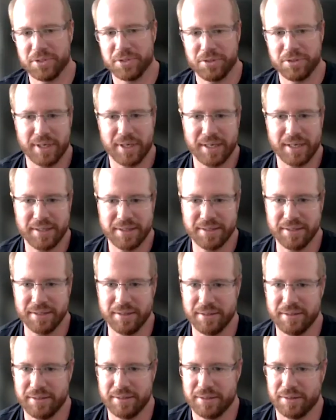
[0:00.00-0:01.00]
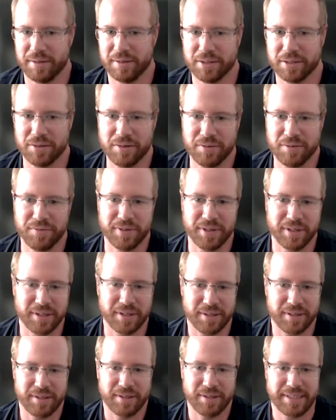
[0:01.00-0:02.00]
Stuart Gateson, Director of
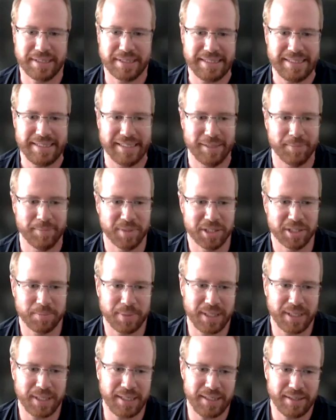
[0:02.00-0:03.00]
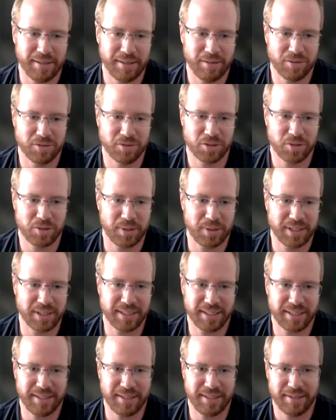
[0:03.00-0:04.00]
IT MSP, Logical
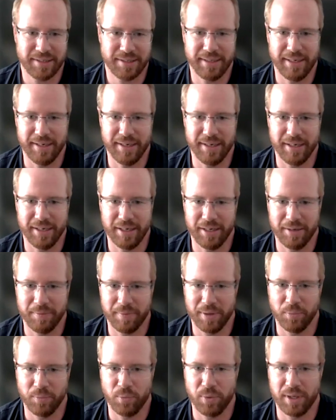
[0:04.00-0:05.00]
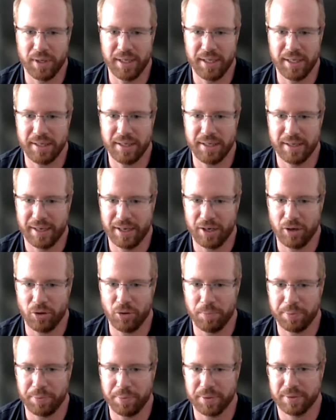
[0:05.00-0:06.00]
IT, and we
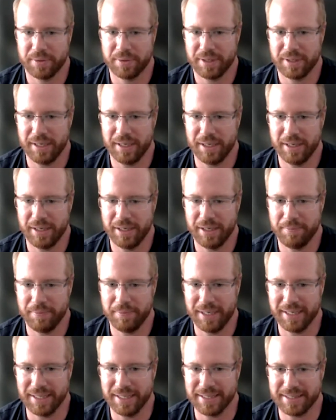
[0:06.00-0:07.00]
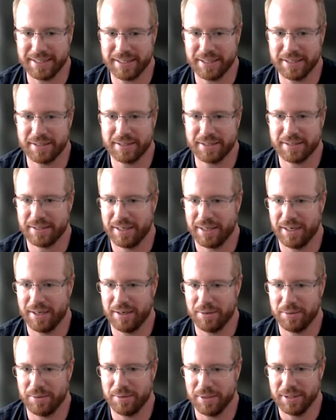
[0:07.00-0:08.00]
help and assist
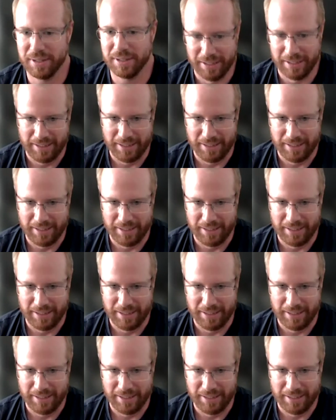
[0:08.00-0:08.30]
our